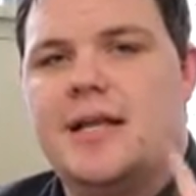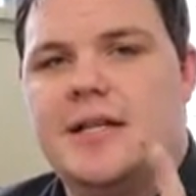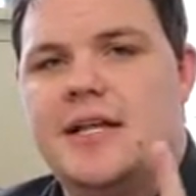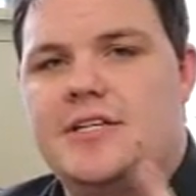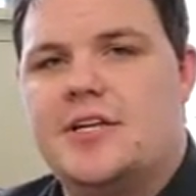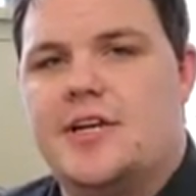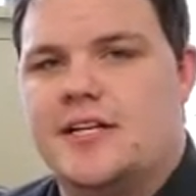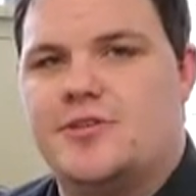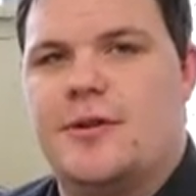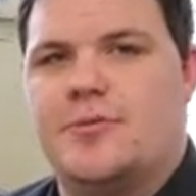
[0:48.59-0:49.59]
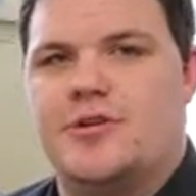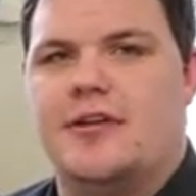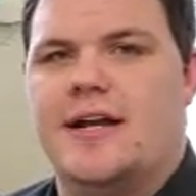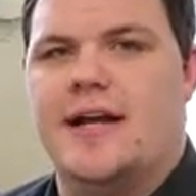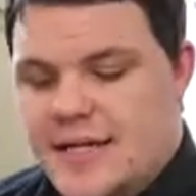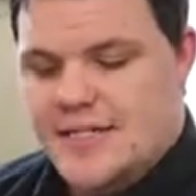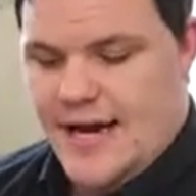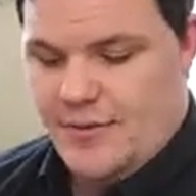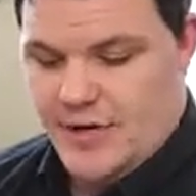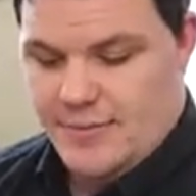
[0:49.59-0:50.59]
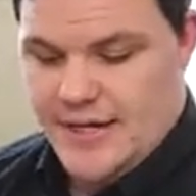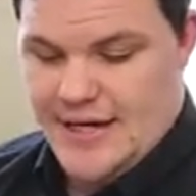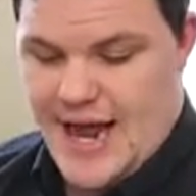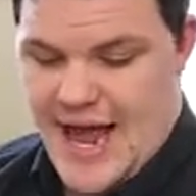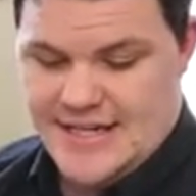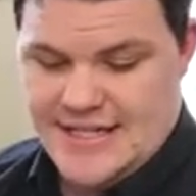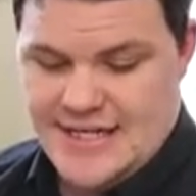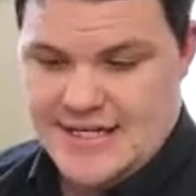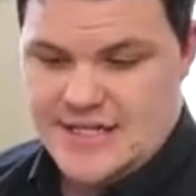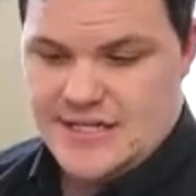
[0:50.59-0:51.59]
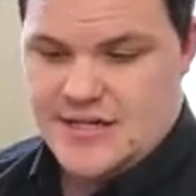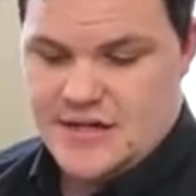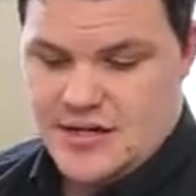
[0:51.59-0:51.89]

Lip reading: Let's look at scripture right now. Today we're going to be in Exodus